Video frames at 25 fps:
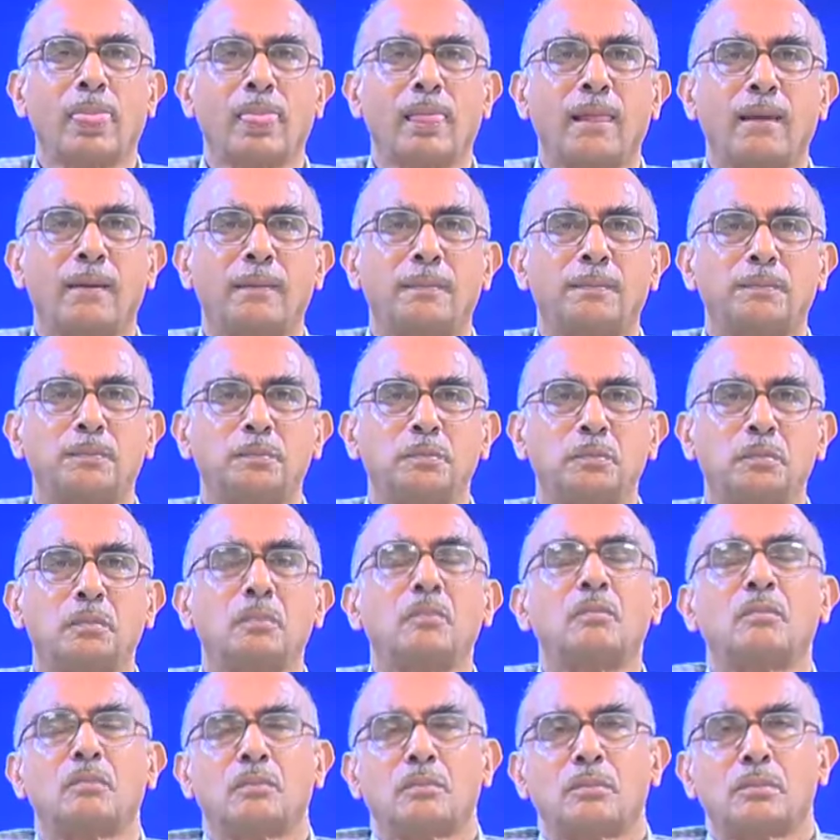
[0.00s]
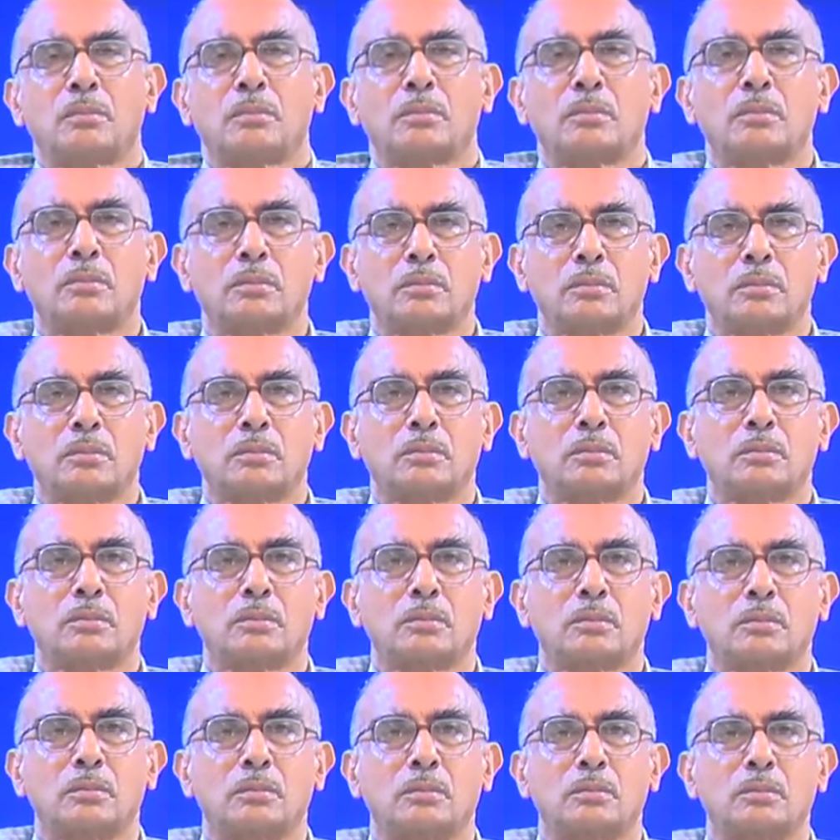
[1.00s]

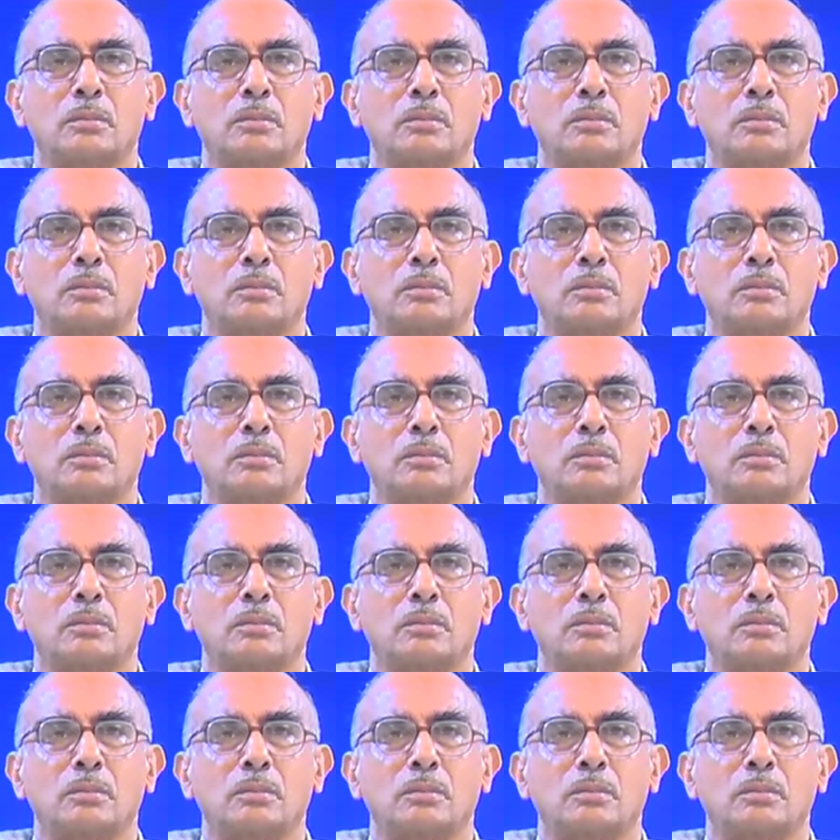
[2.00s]
(silence)